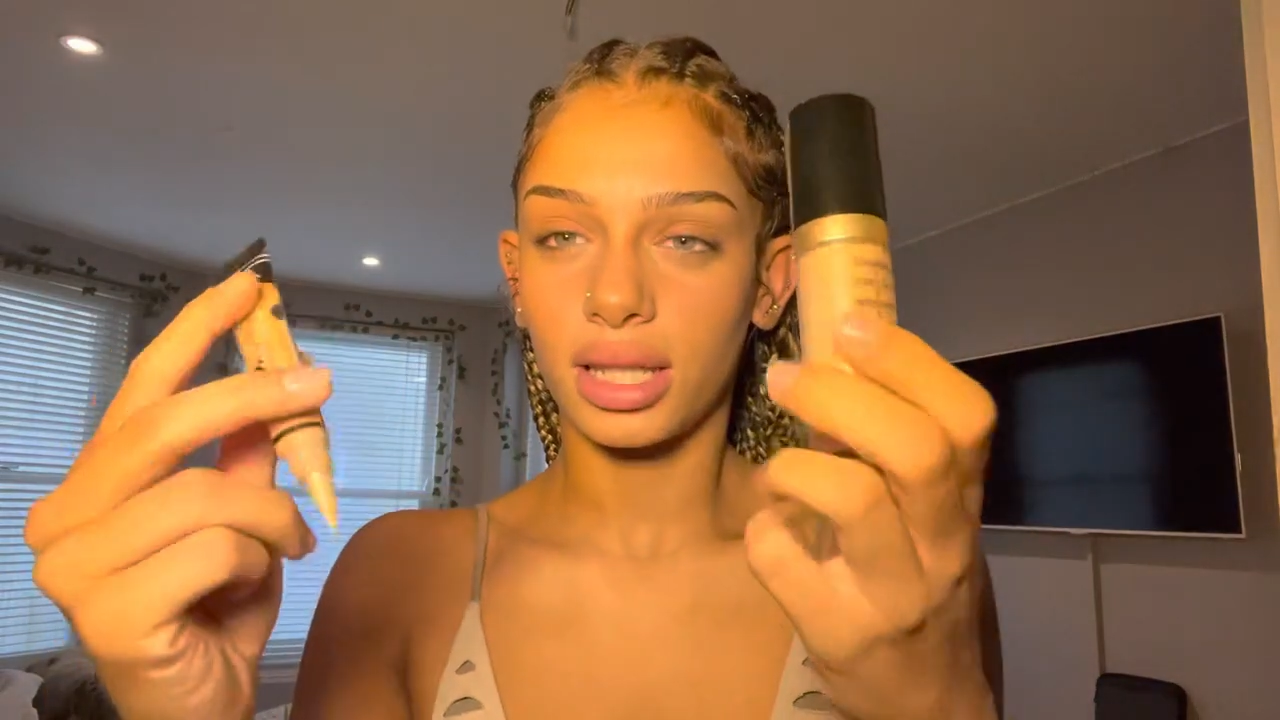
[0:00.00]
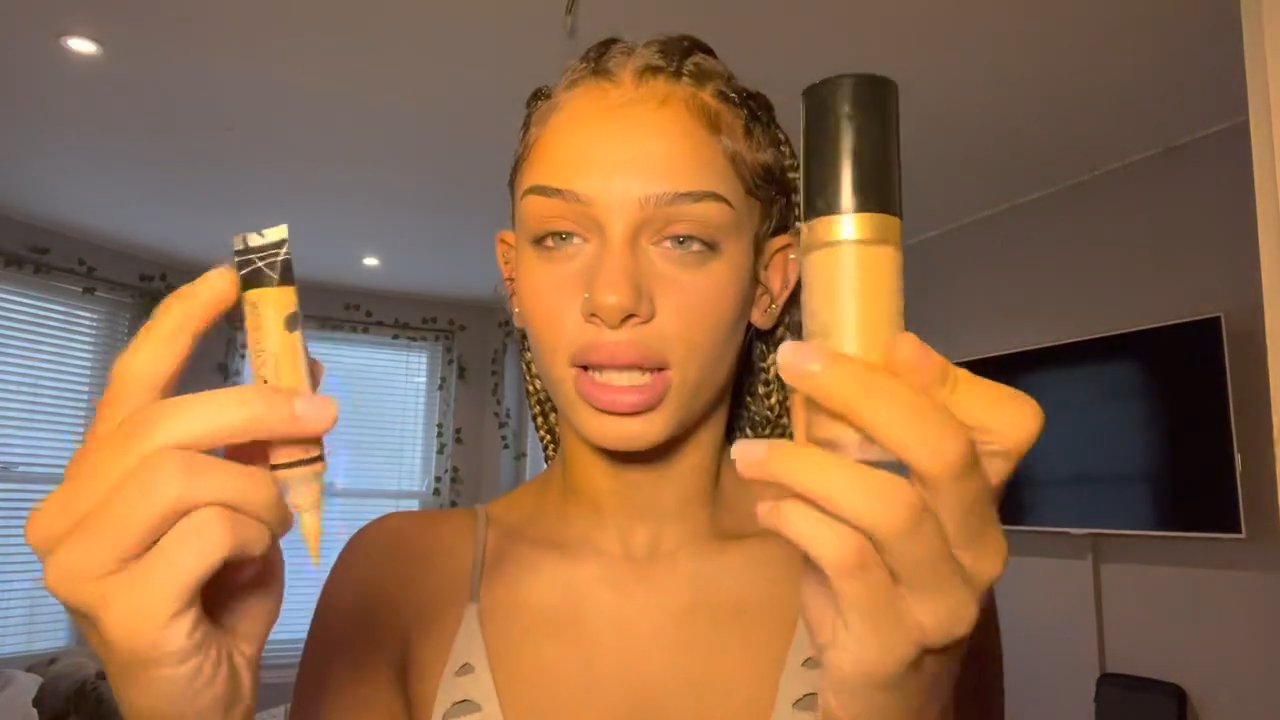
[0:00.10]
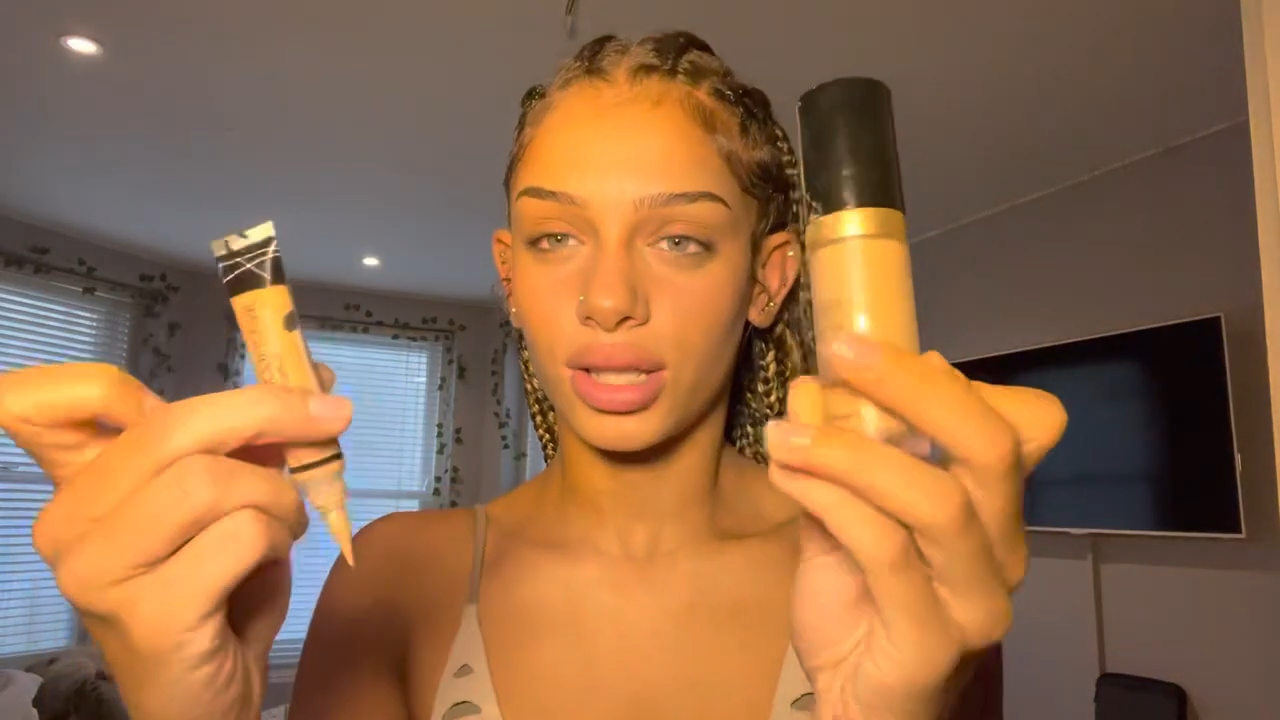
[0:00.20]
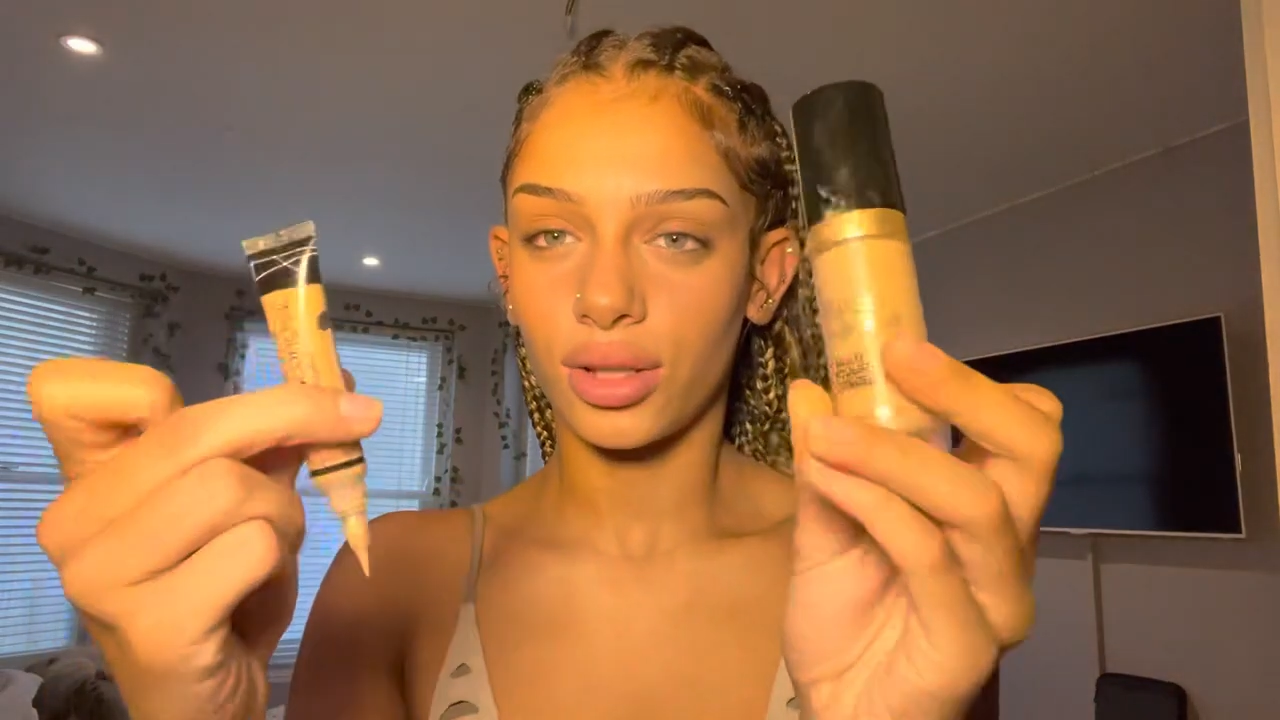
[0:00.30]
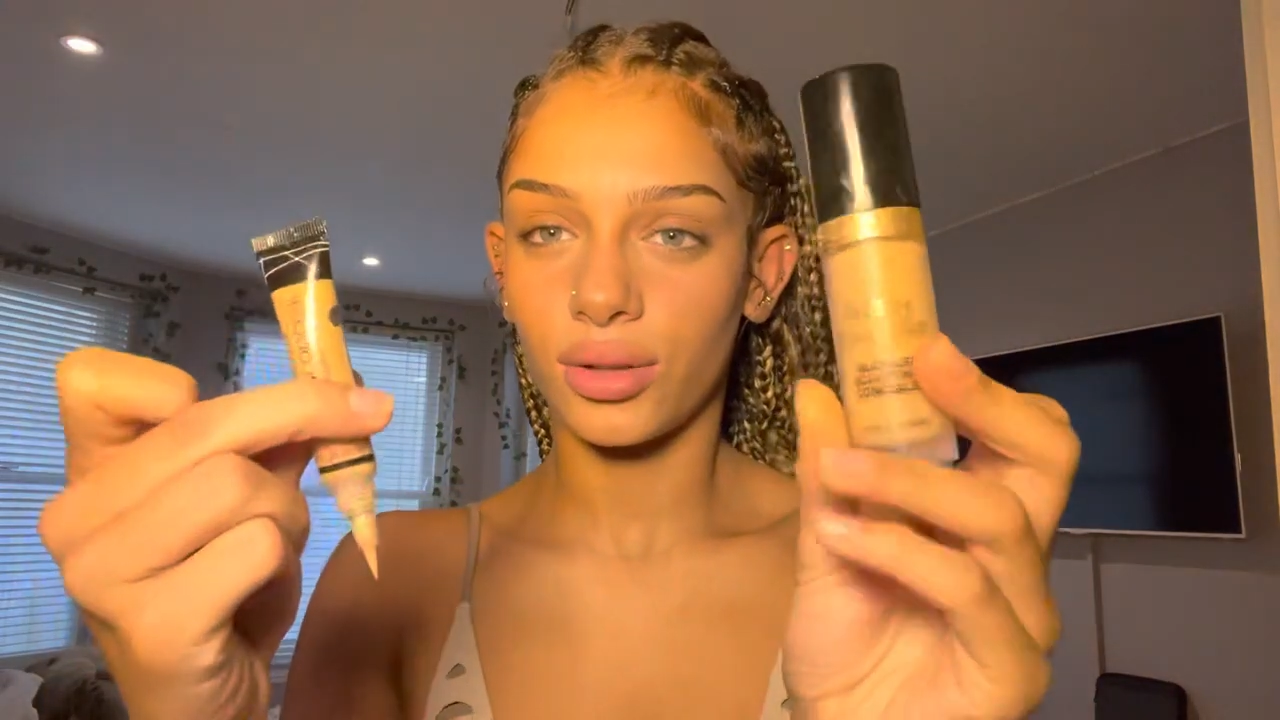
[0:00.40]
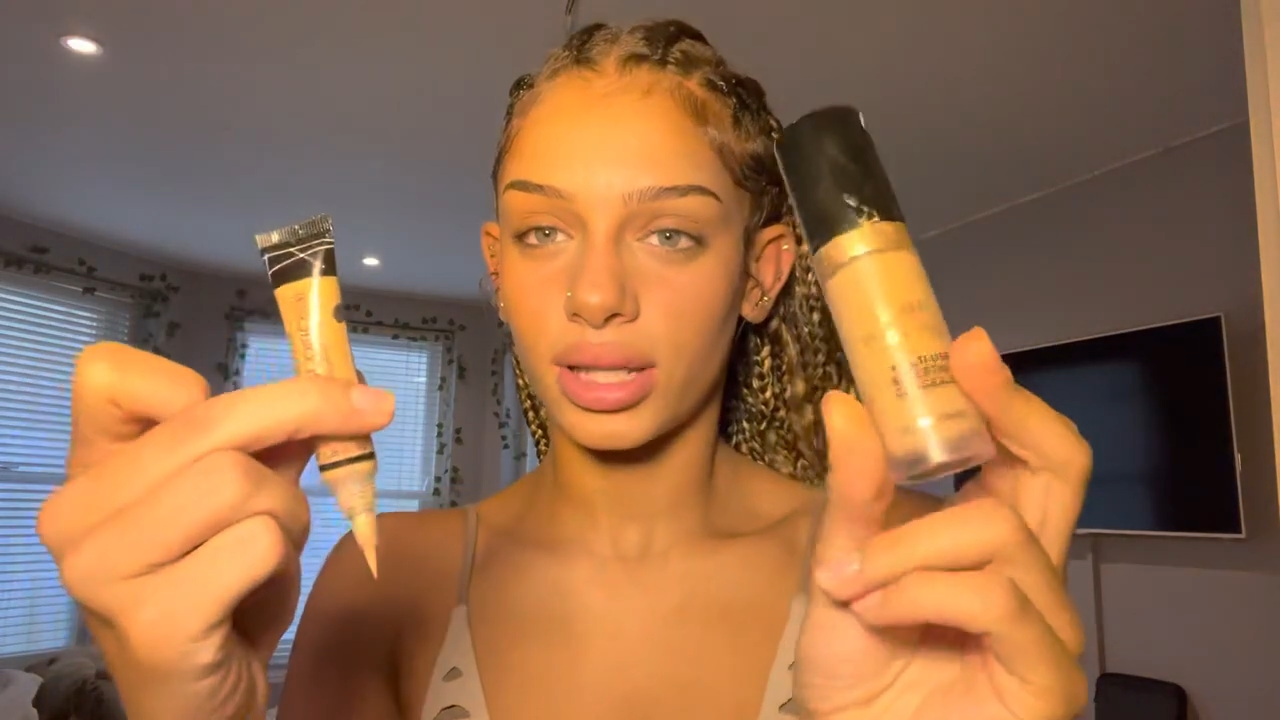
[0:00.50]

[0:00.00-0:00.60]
these two